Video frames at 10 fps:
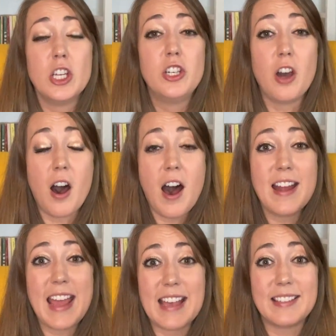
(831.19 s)
God
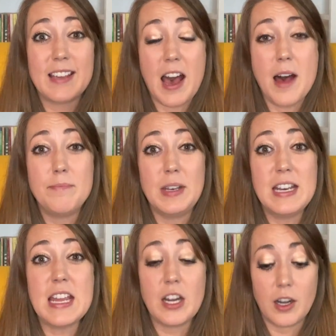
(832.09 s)
has come
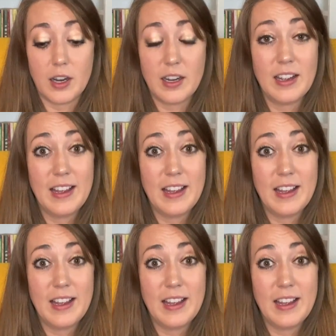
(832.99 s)
near,